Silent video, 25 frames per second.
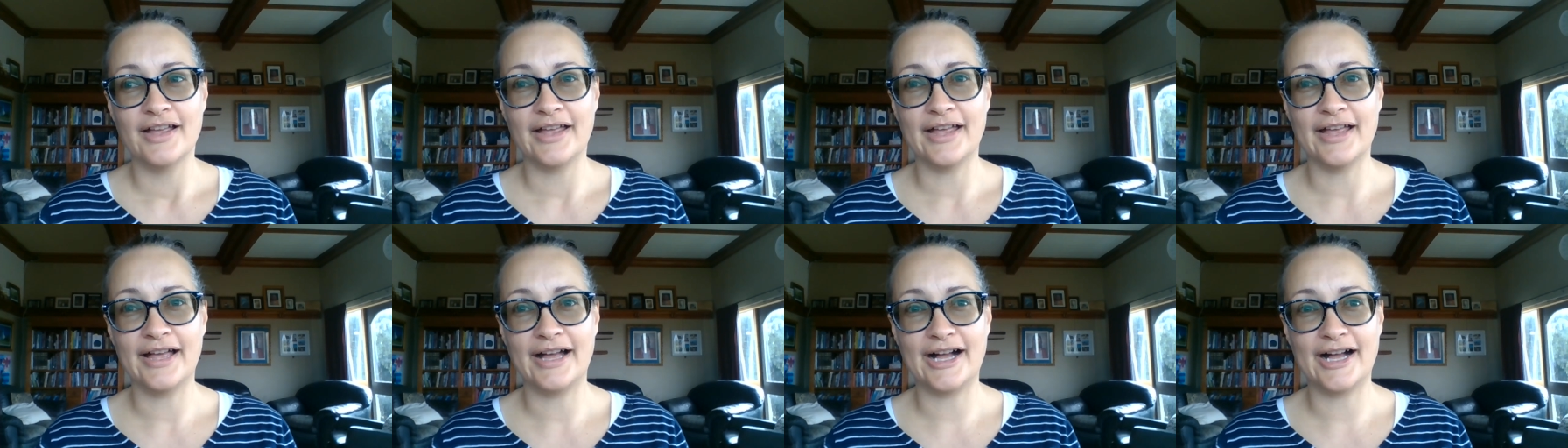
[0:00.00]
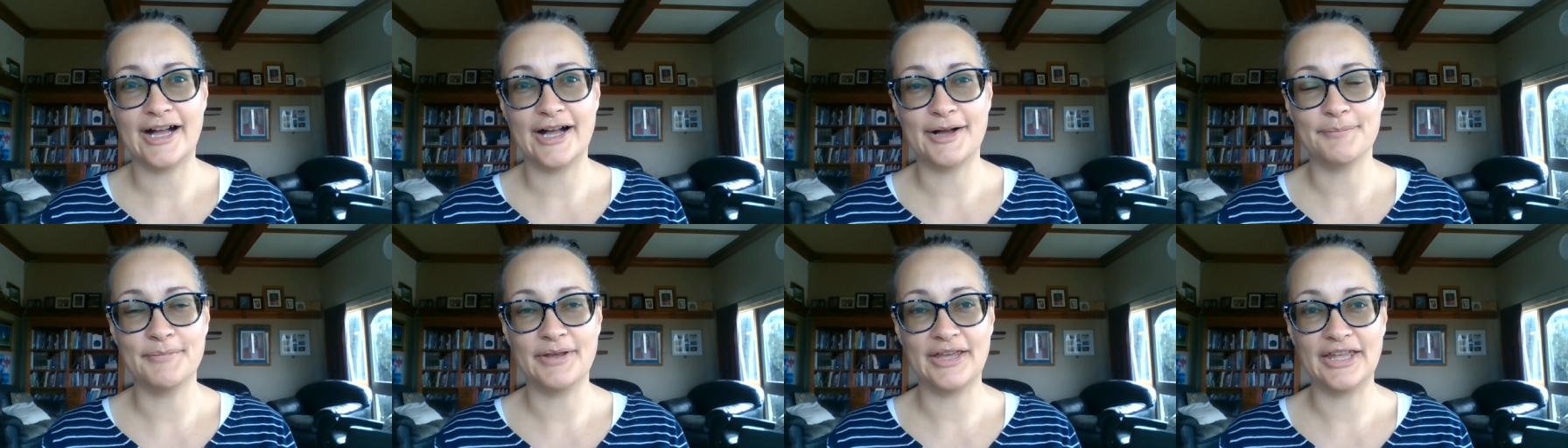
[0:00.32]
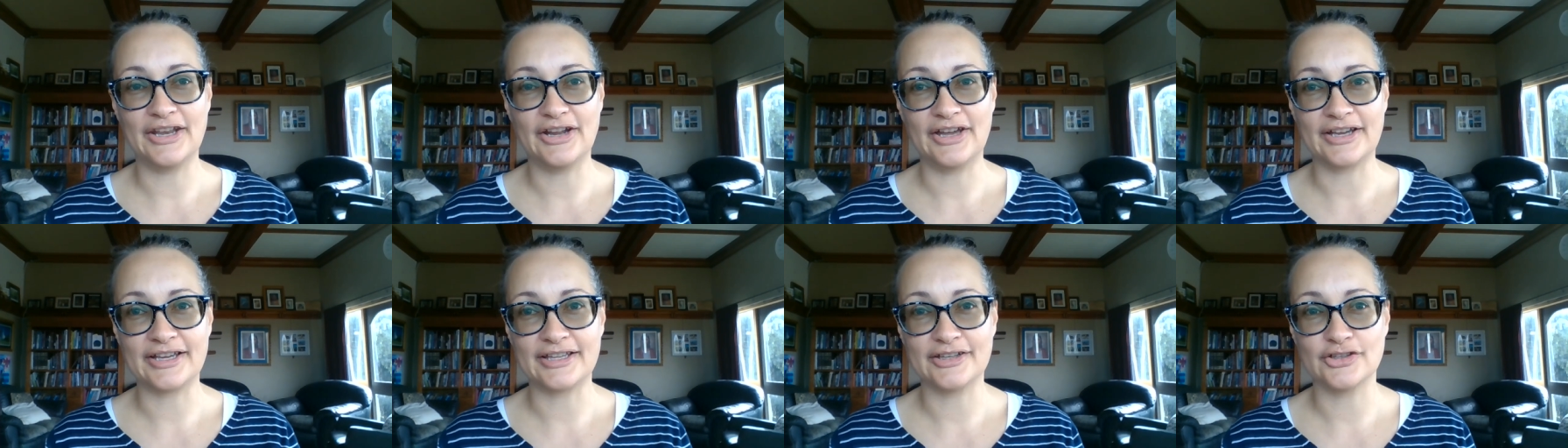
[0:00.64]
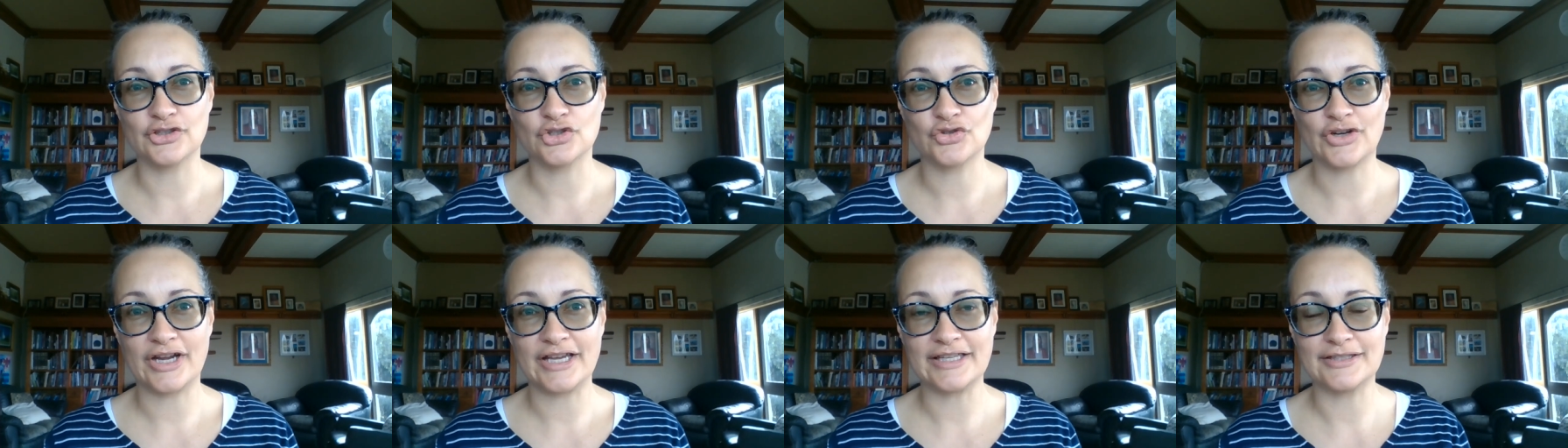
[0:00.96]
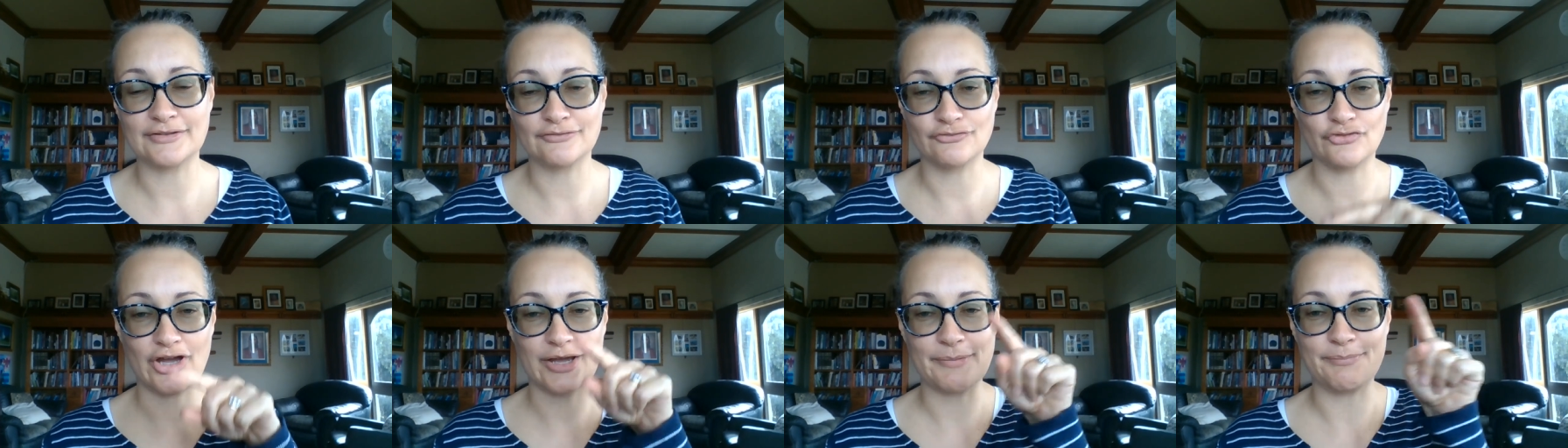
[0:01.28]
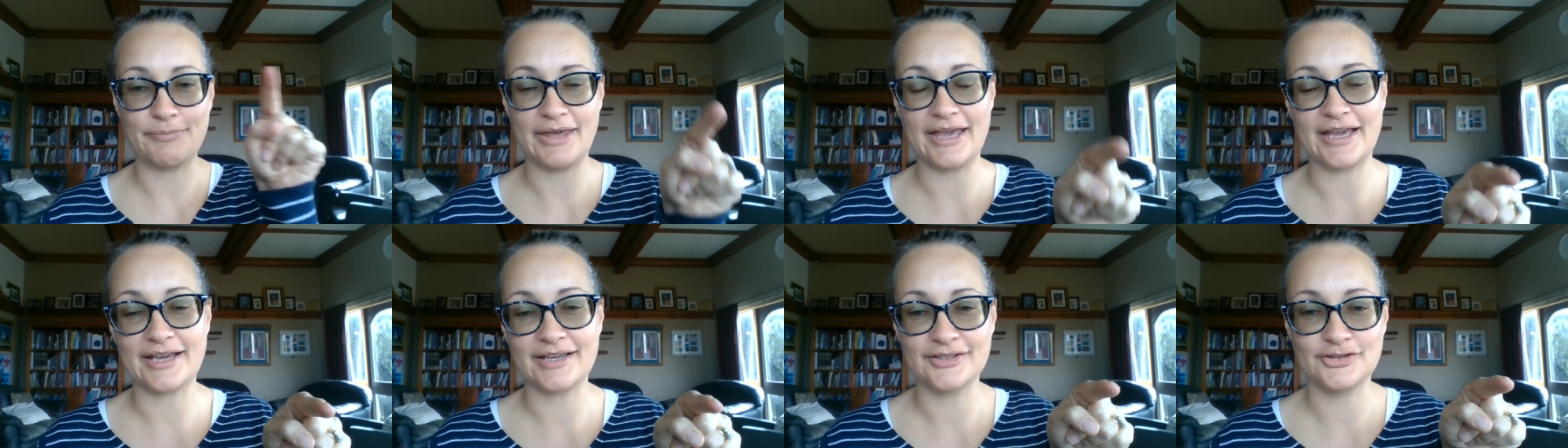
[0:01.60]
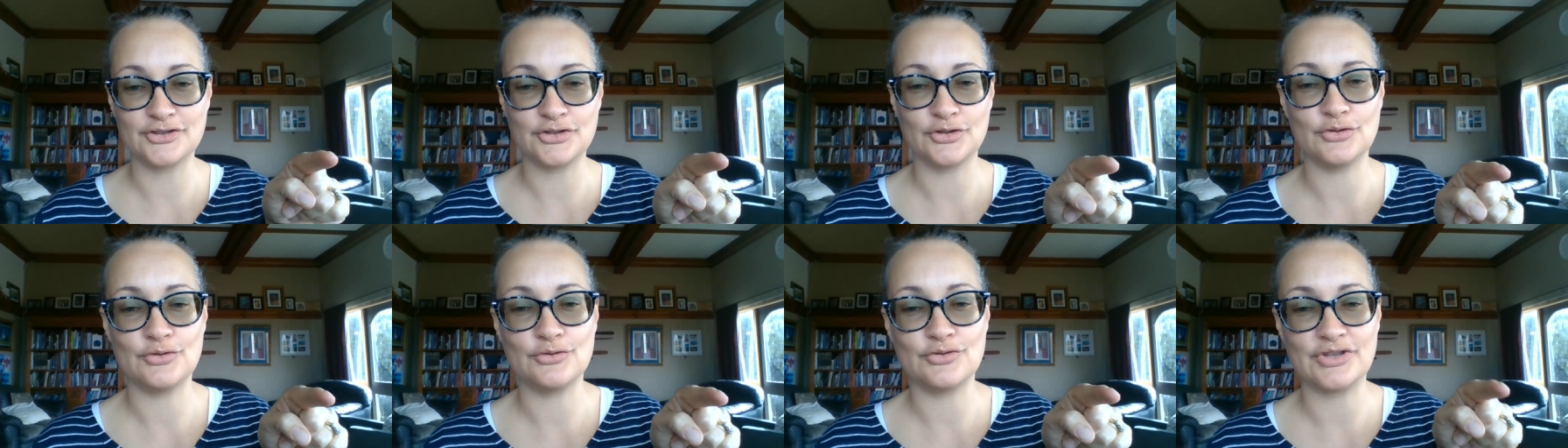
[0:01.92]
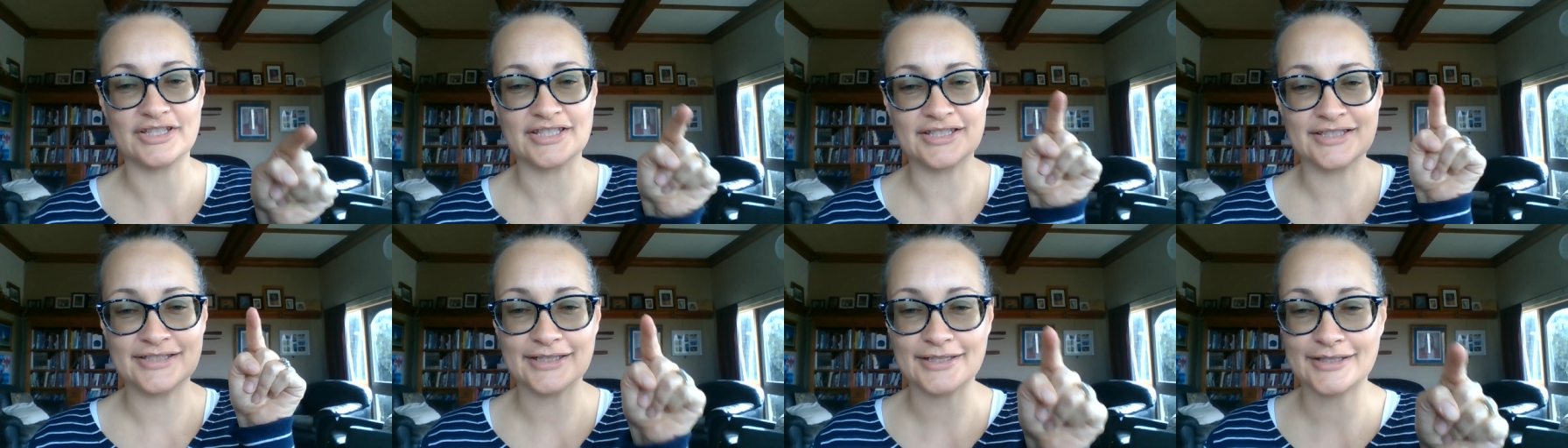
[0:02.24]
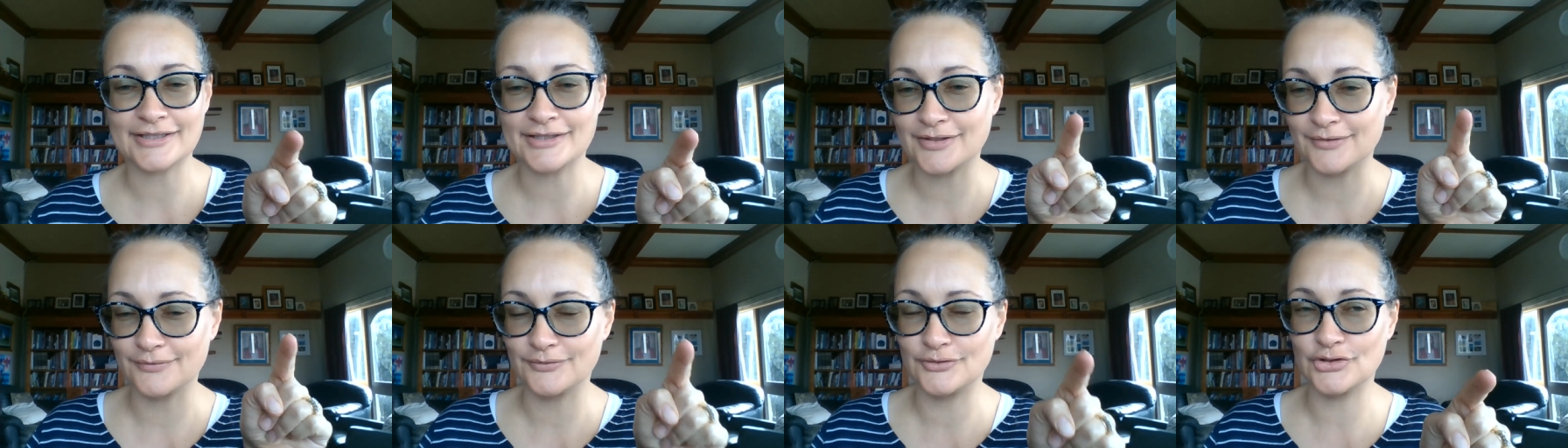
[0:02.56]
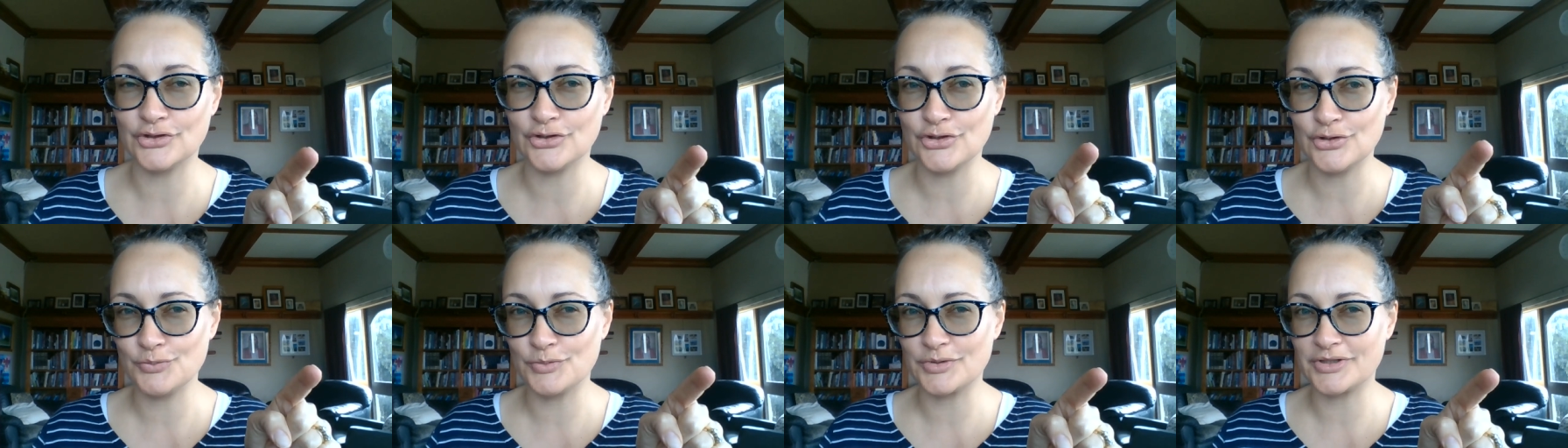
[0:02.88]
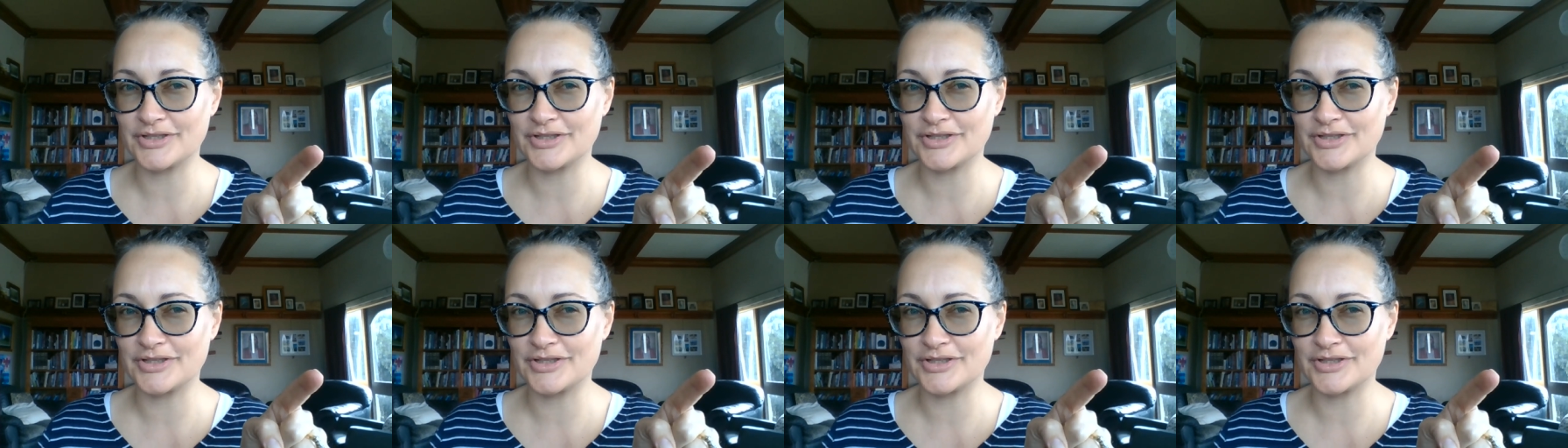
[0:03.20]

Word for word: Um, and I can trace it right back to the 6th of June,